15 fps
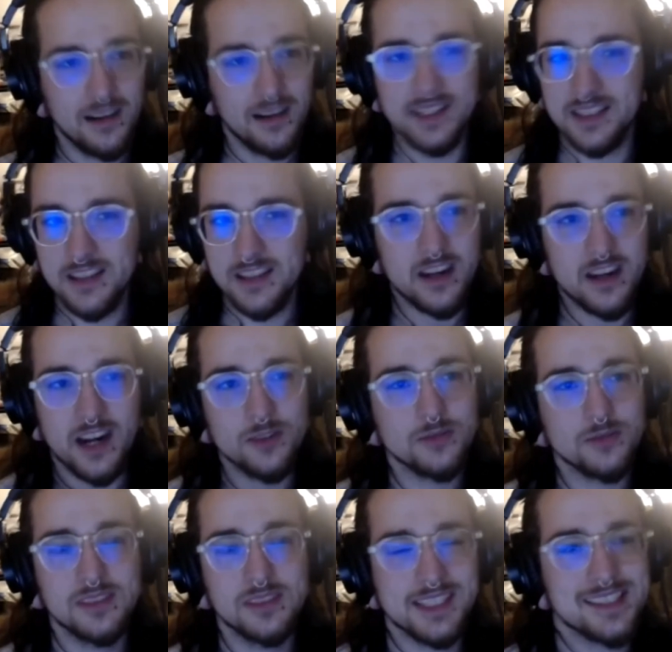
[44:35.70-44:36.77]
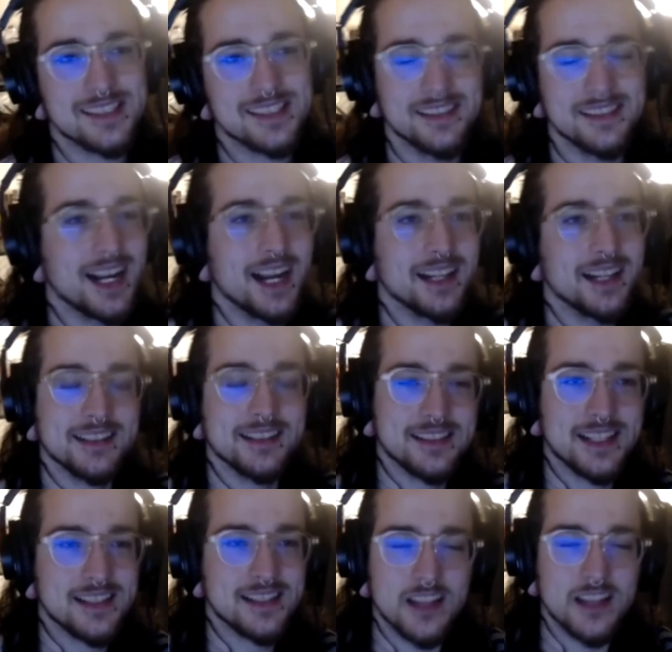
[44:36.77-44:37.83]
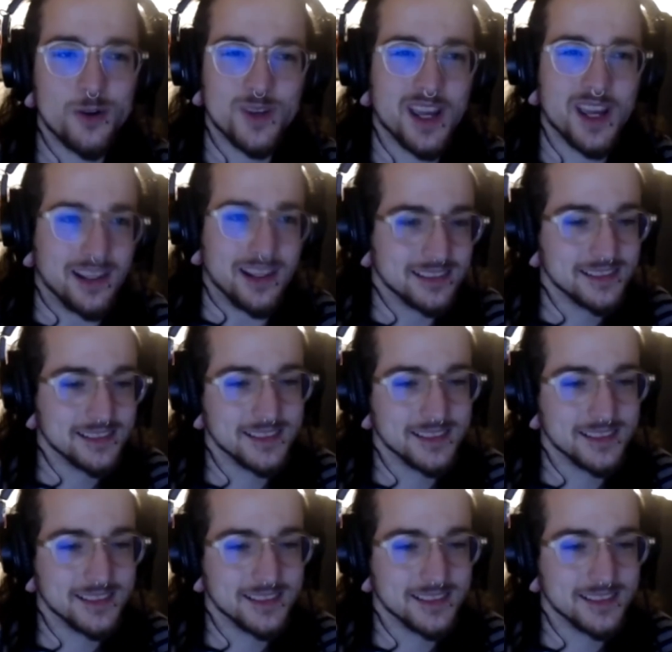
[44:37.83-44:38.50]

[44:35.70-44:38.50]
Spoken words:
Let's cut it out. That's not okay.